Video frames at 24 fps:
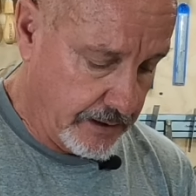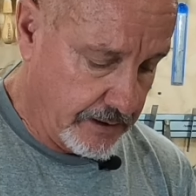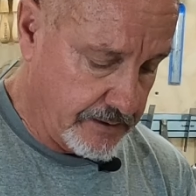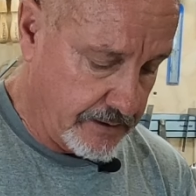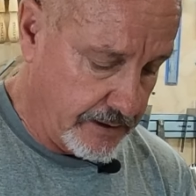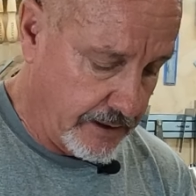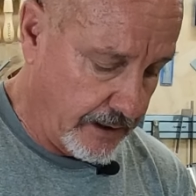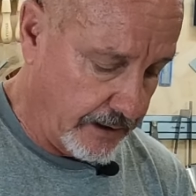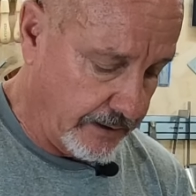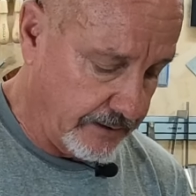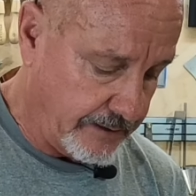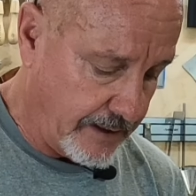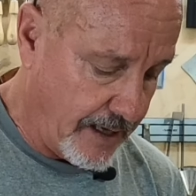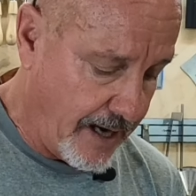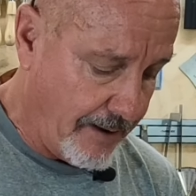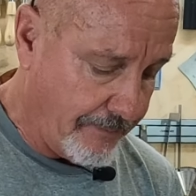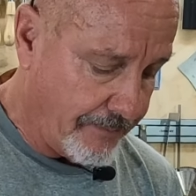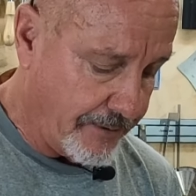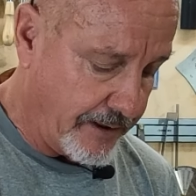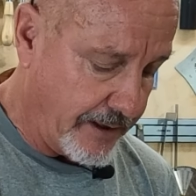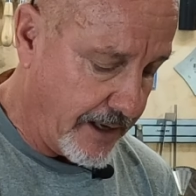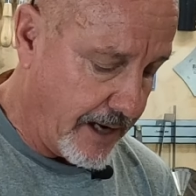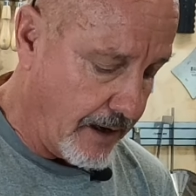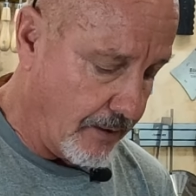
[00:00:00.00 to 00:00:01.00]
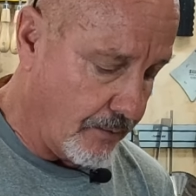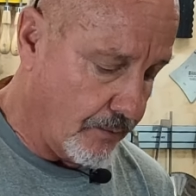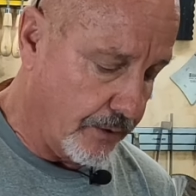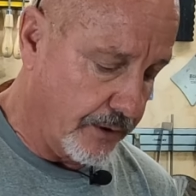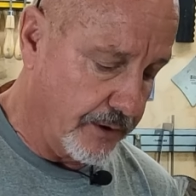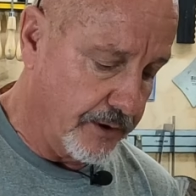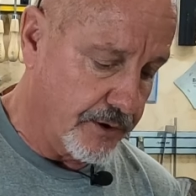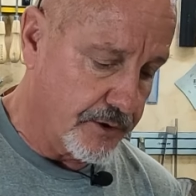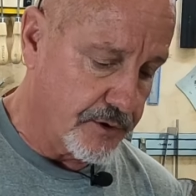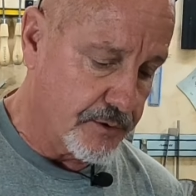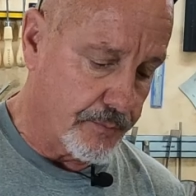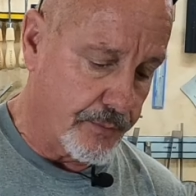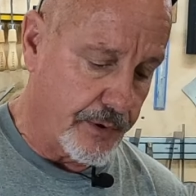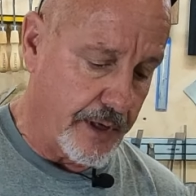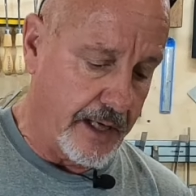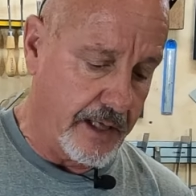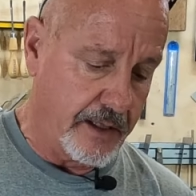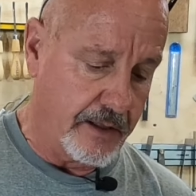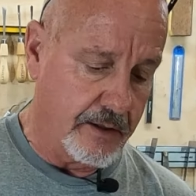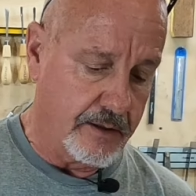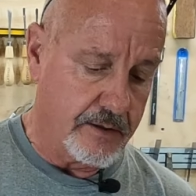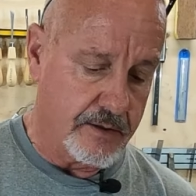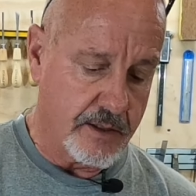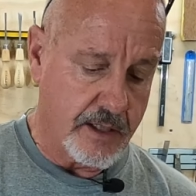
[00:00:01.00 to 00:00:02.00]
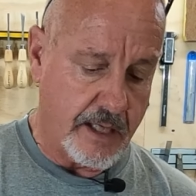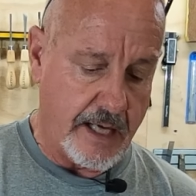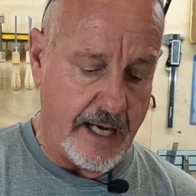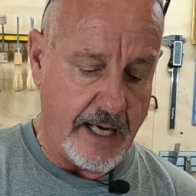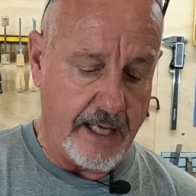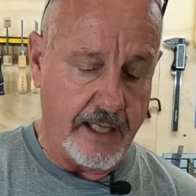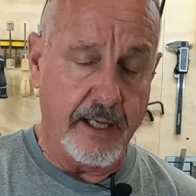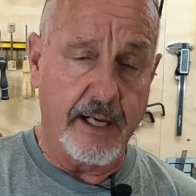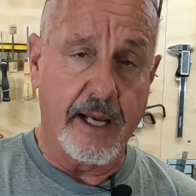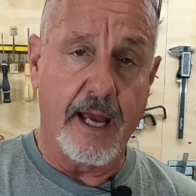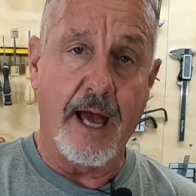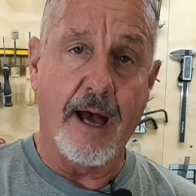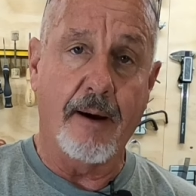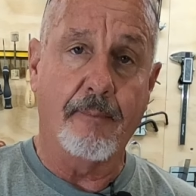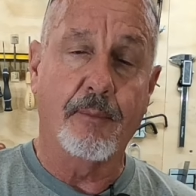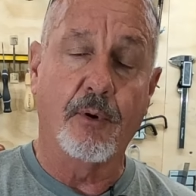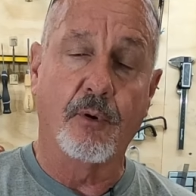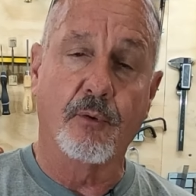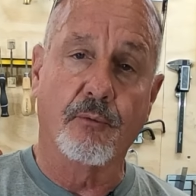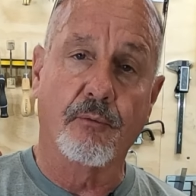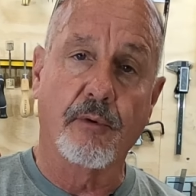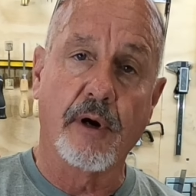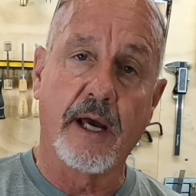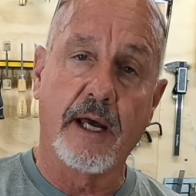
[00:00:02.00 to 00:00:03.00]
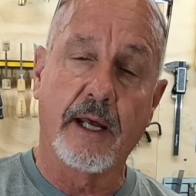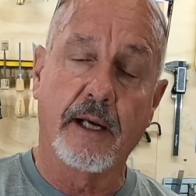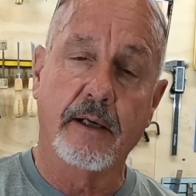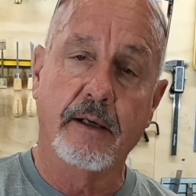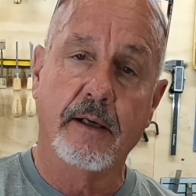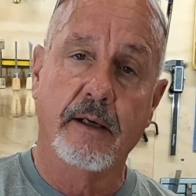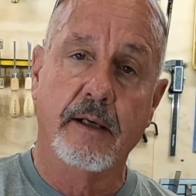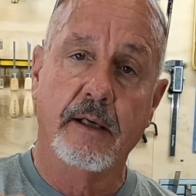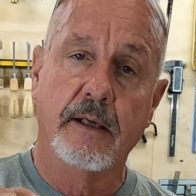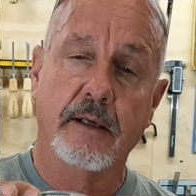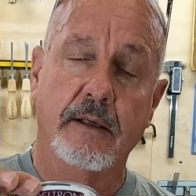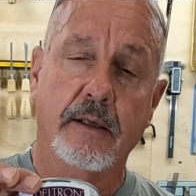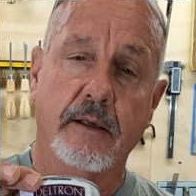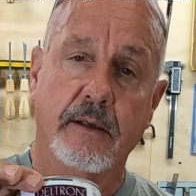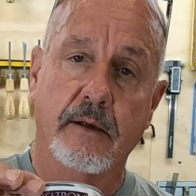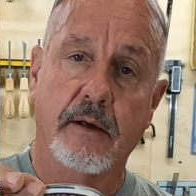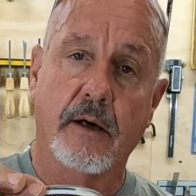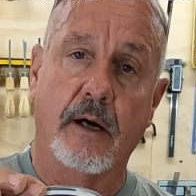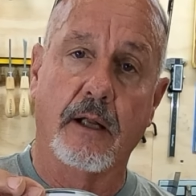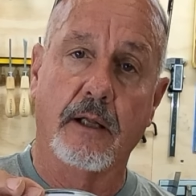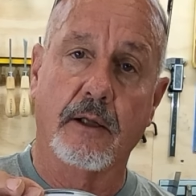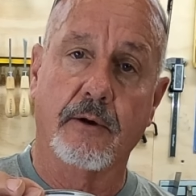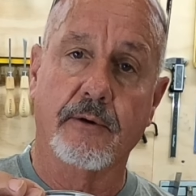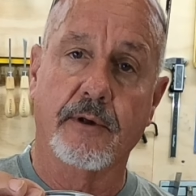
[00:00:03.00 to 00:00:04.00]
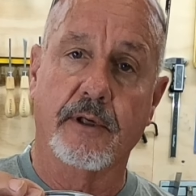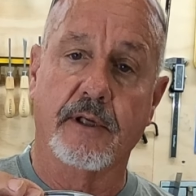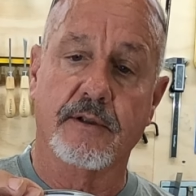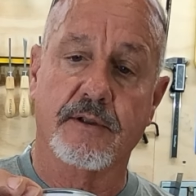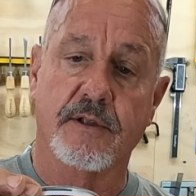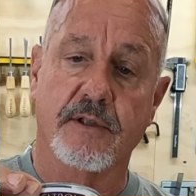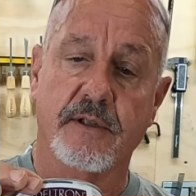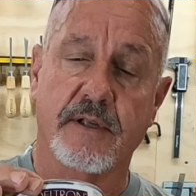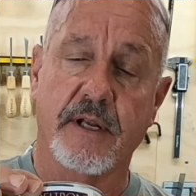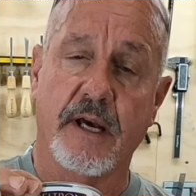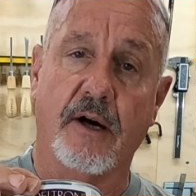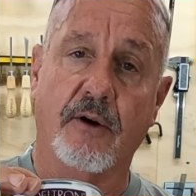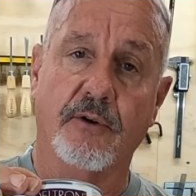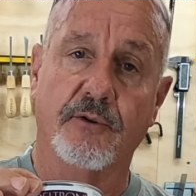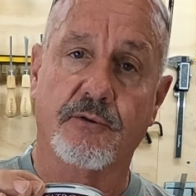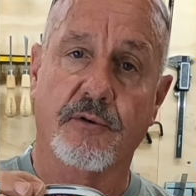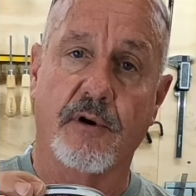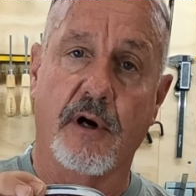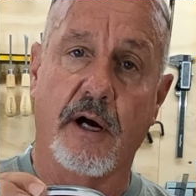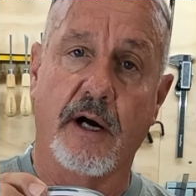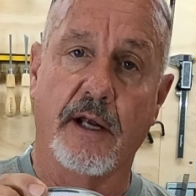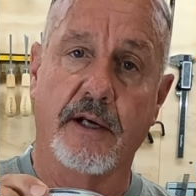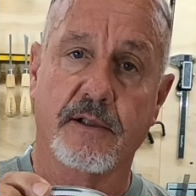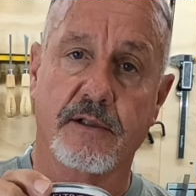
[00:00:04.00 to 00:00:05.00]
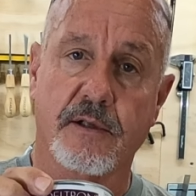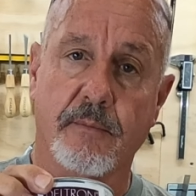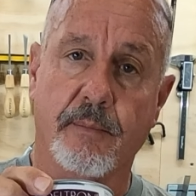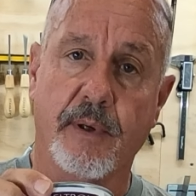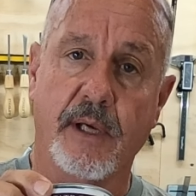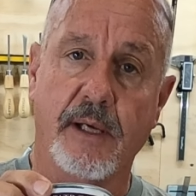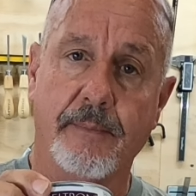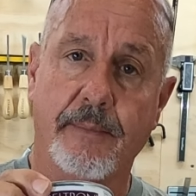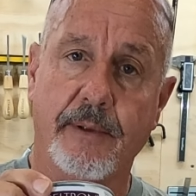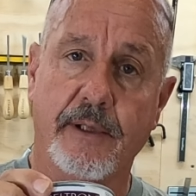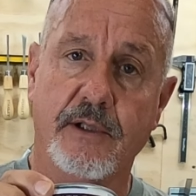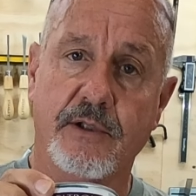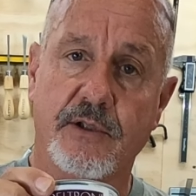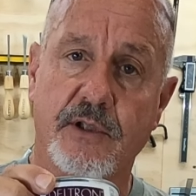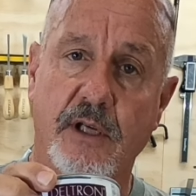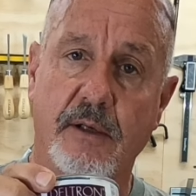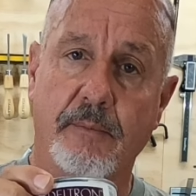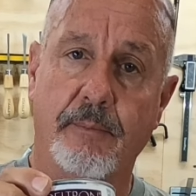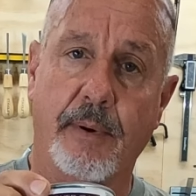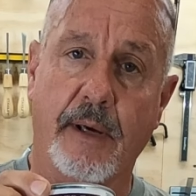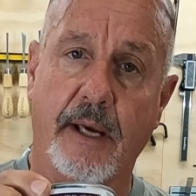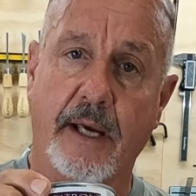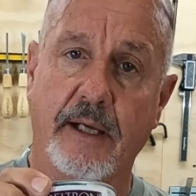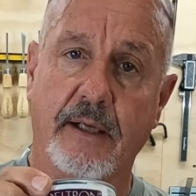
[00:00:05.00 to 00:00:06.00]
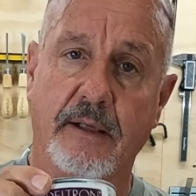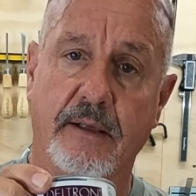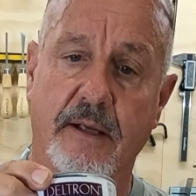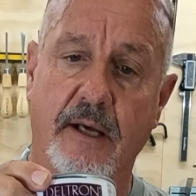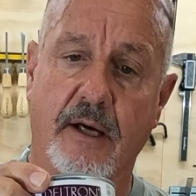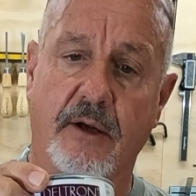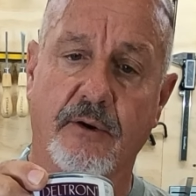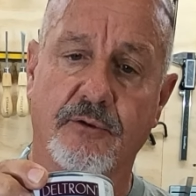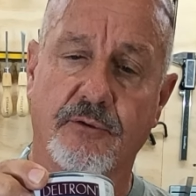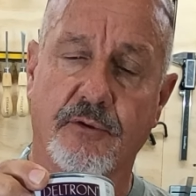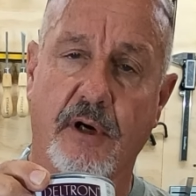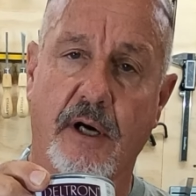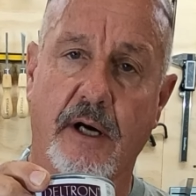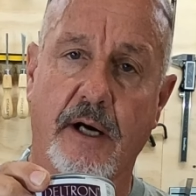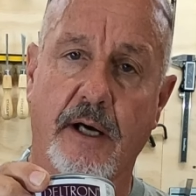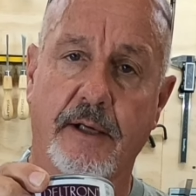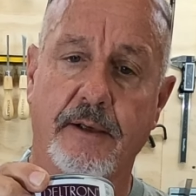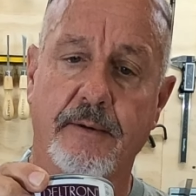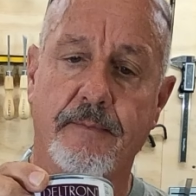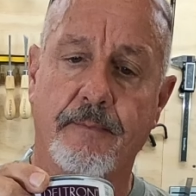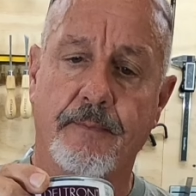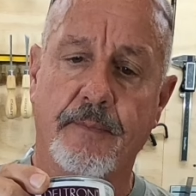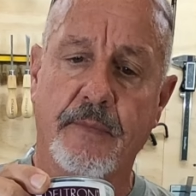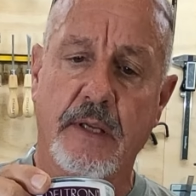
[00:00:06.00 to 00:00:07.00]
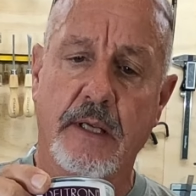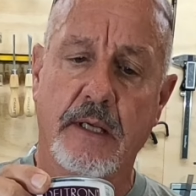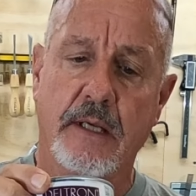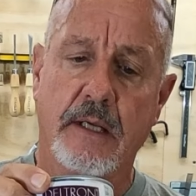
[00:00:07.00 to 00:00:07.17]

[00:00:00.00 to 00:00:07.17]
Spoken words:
Because then on top of that, we're going to spray this candy apple red color, and it's a Deltron. It's a PPG paint, Deltron.